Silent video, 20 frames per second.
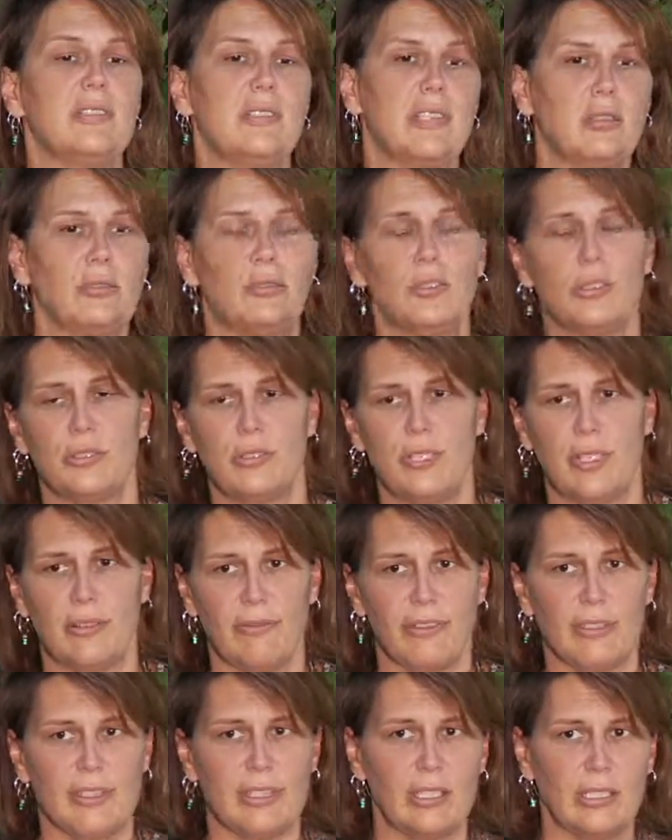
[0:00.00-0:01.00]
skilled nursing
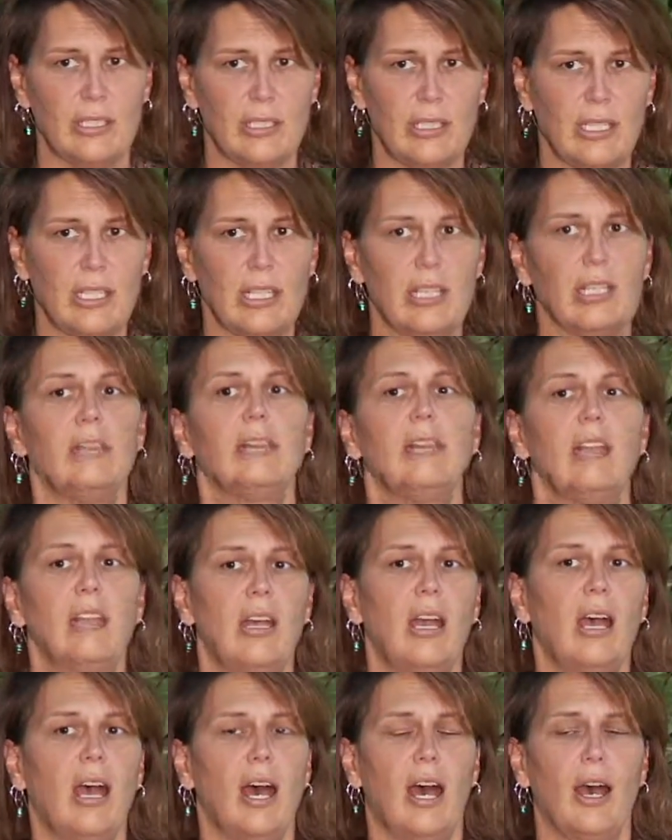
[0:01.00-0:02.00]
facility,
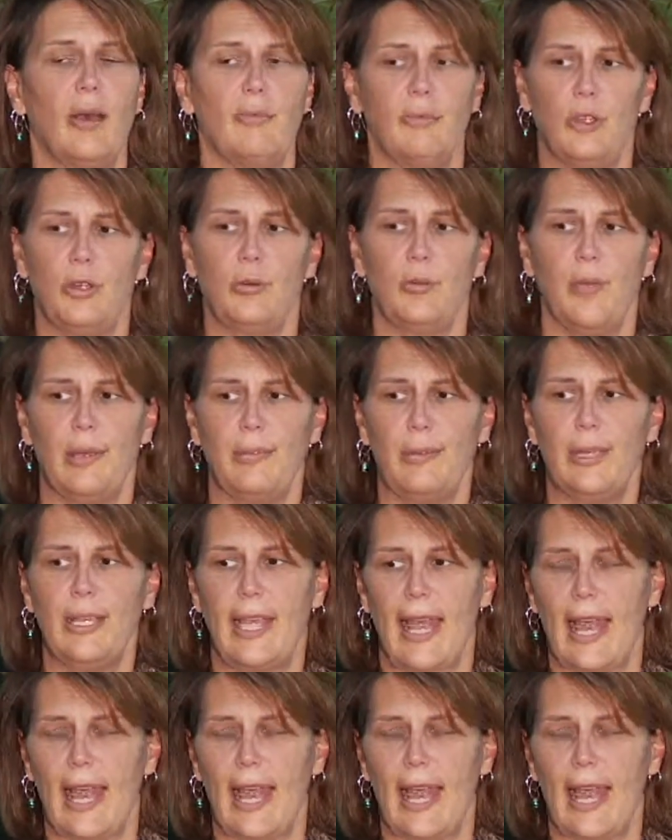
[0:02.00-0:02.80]
you may be